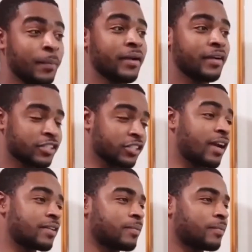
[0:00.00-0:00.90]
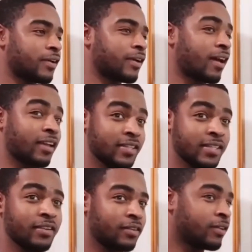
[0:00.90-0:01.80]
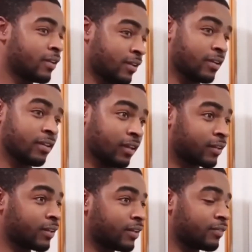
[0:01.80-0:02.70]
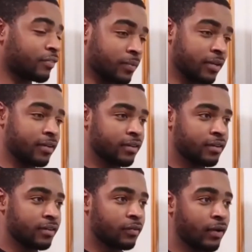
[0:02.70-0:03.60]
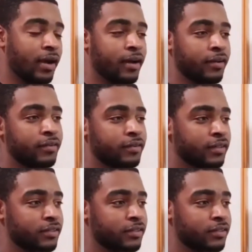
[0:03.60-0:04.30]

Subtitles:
beard is shining, boy. I can tell you. It looks good from here. Wow, that's